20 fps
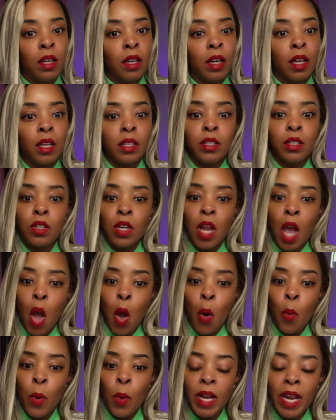Because, you
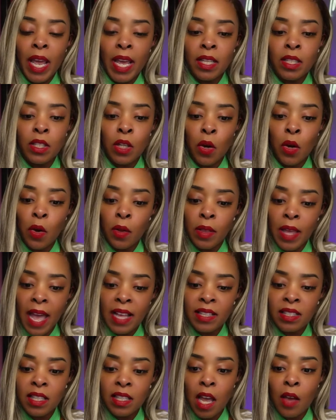know, when they do
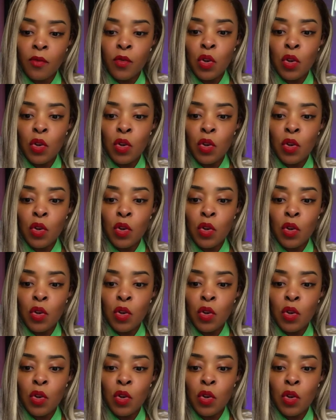that stuff,